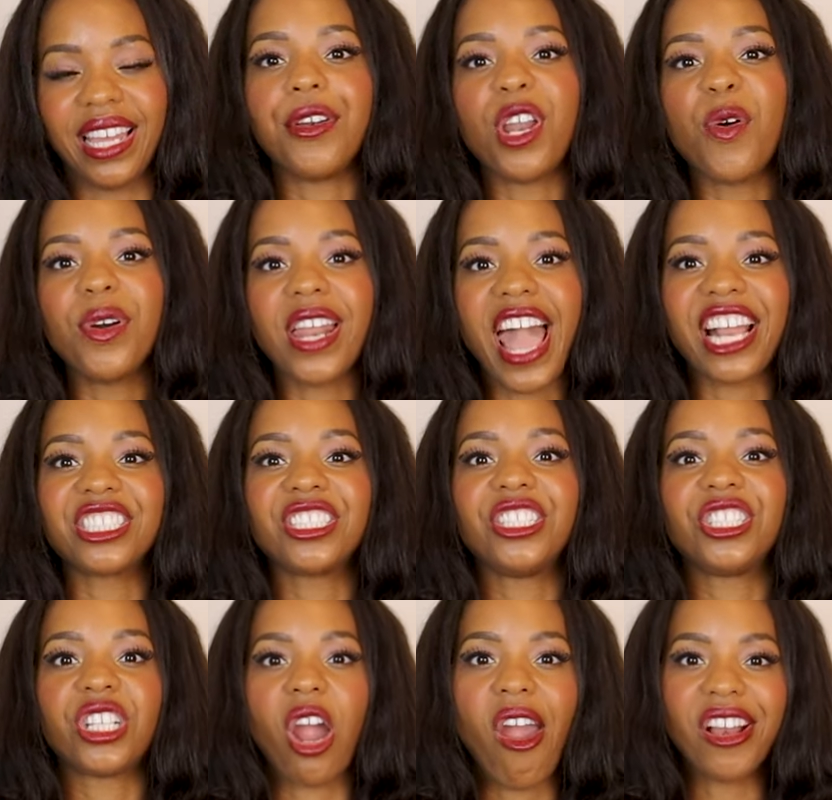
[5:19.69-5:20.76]
No one
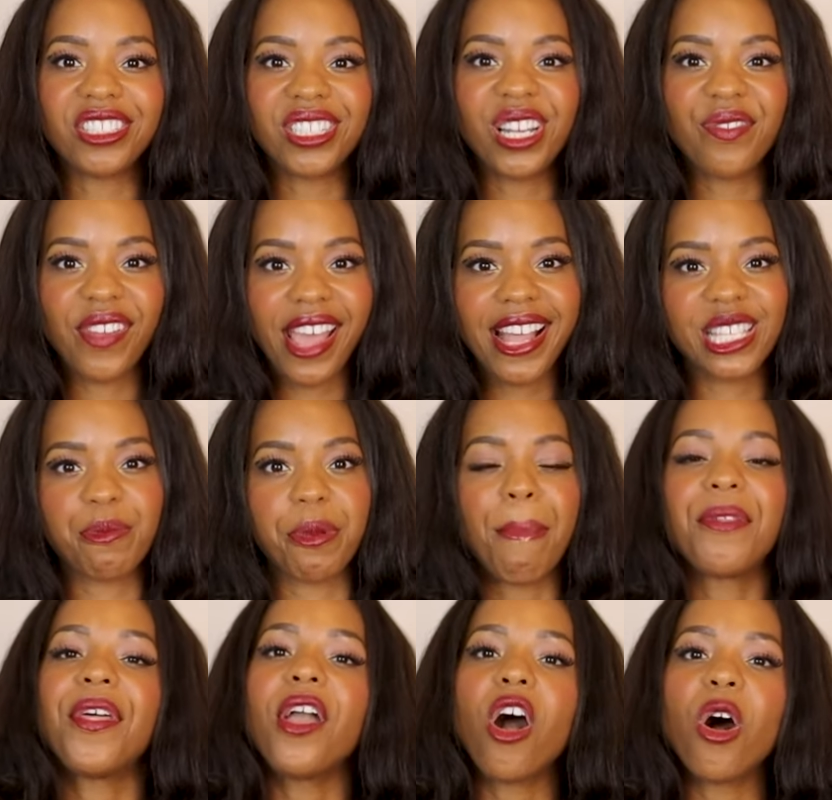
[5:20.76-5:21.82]
actually charged in advance,
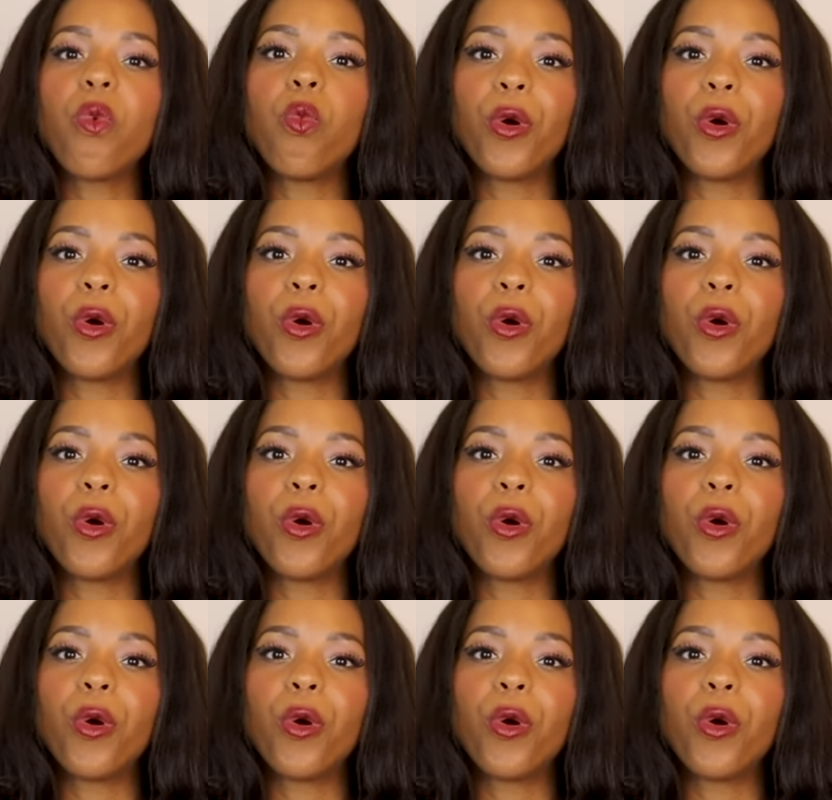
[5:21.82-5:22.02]
but they all